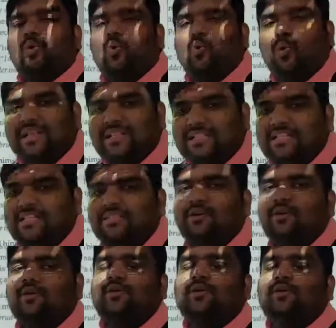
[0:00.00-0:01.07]
Once,
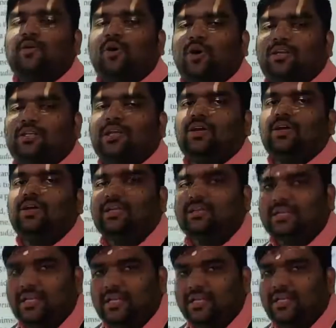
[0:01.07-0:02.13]
author
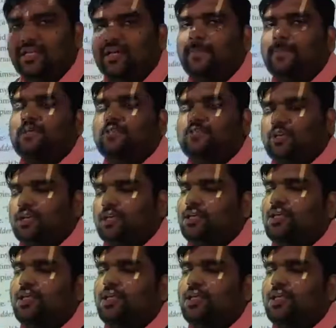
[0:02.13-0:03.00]
did a mistake.